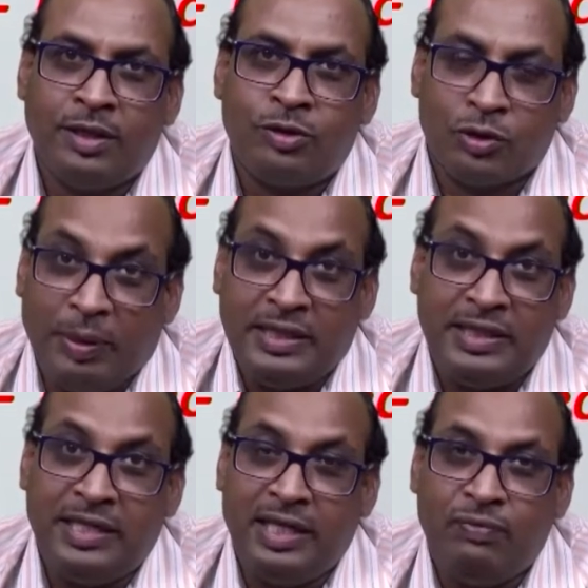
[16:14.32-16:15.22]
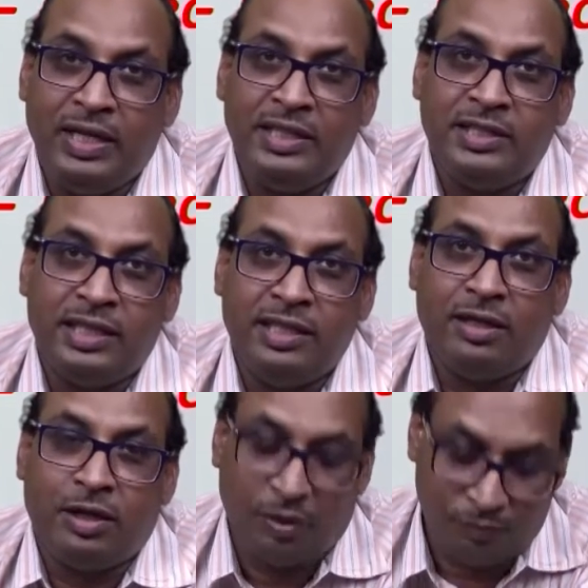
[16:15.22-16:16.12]
So the basic definition
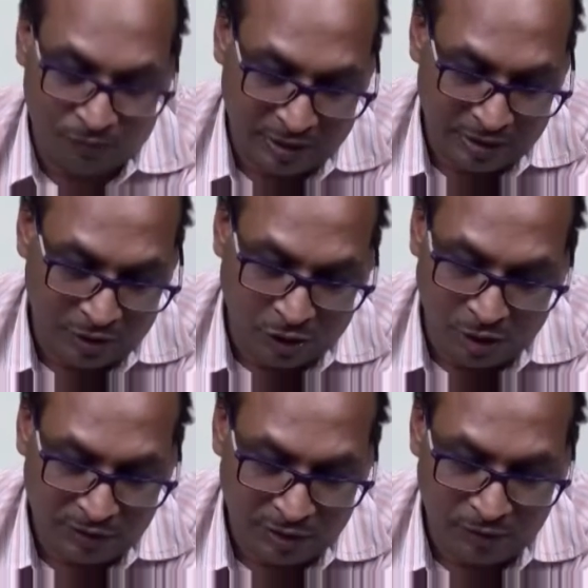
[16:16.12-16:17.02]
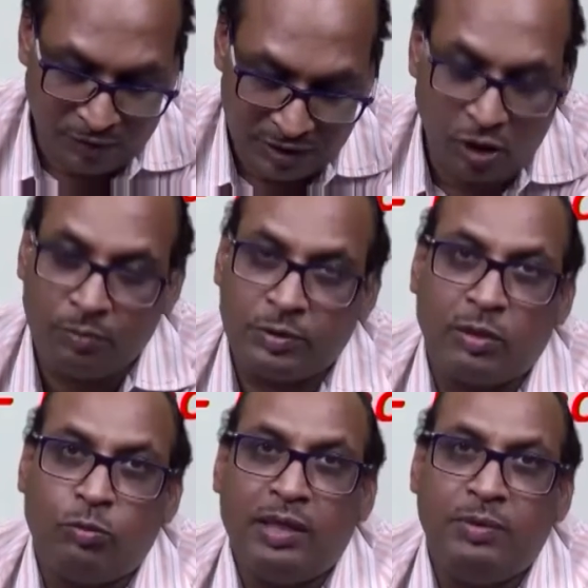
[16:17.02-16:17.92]
of first law of
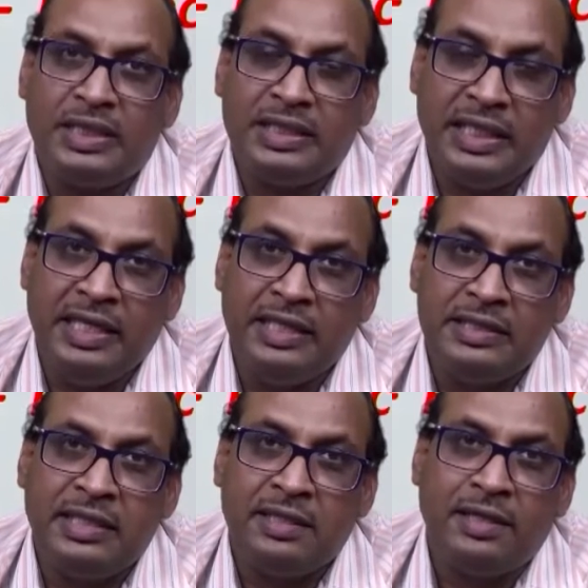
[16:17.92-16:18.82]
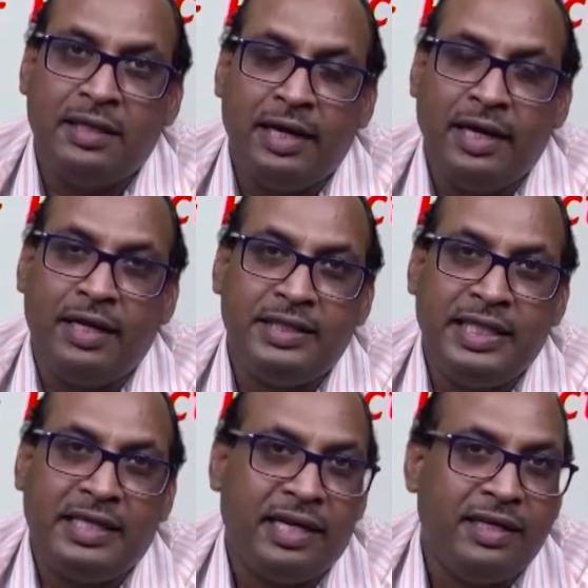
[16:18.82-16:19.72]
thermodynamics is
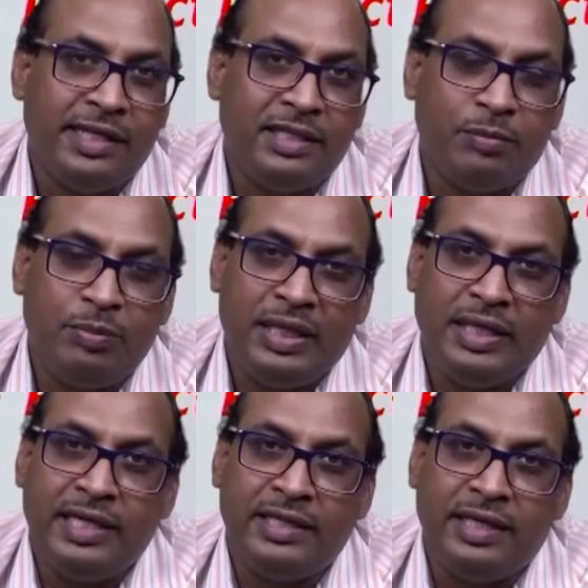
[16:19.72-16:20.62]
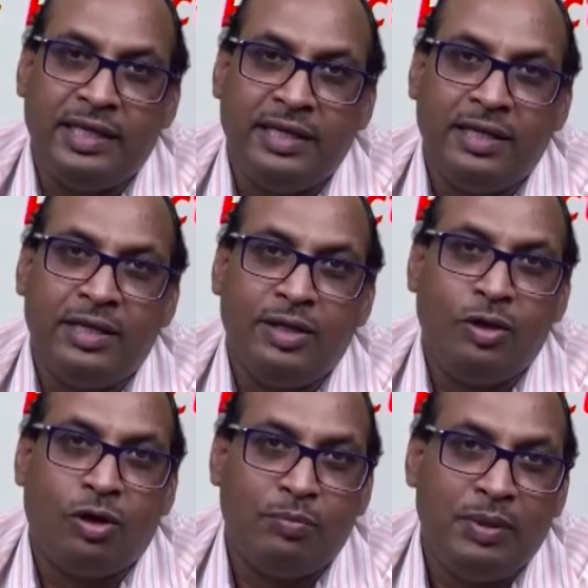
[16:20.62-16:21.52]
energy can neither be created
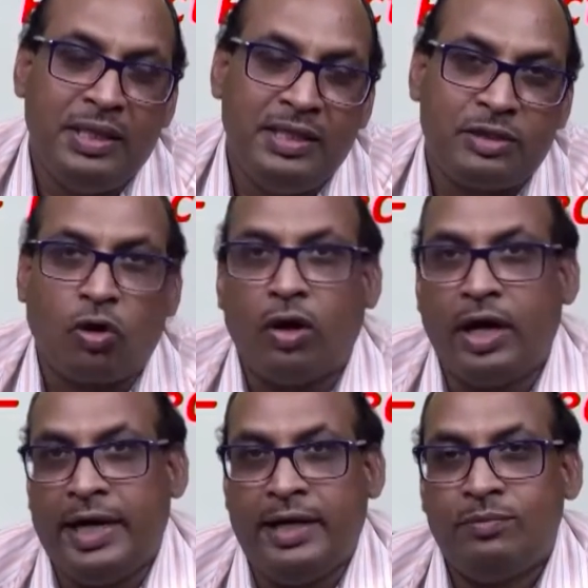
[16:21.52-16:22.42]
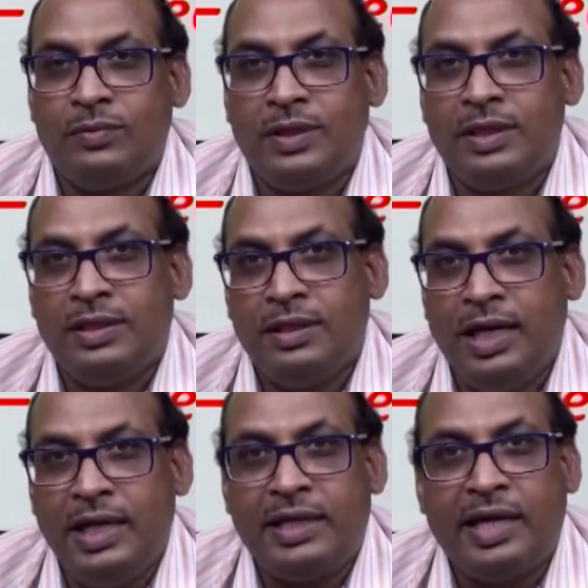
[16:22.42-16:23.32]
nor be destroyed.
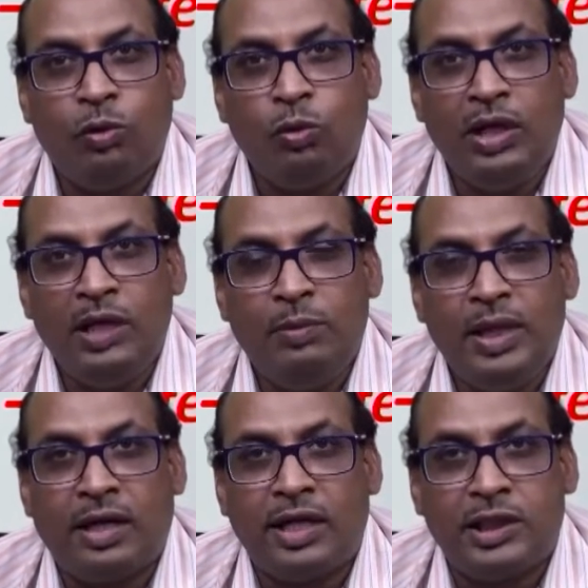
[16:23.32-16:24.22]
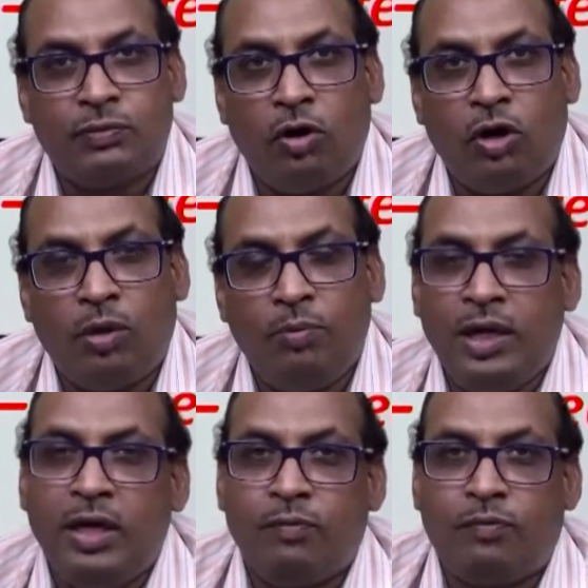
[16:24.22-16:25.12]
It can only be
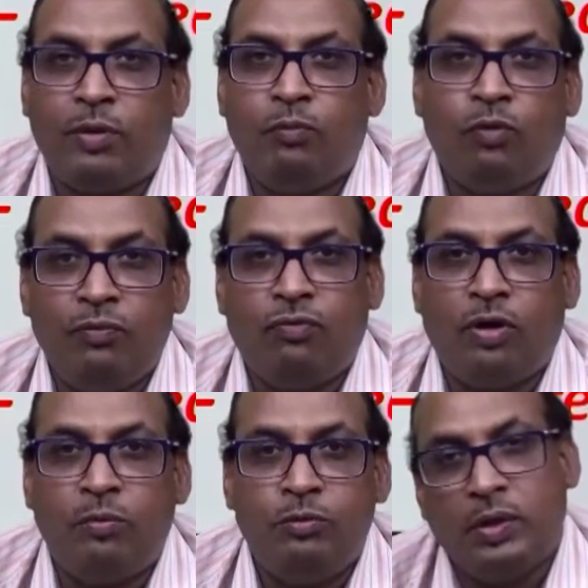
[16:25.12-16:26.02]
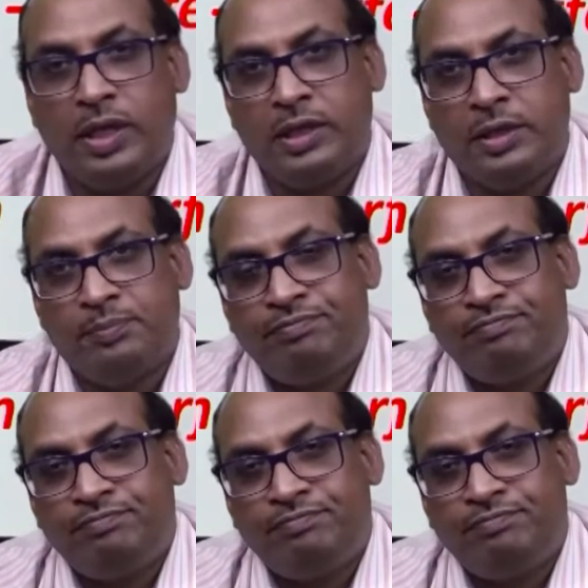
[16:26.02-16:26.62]
transformed from one form to another.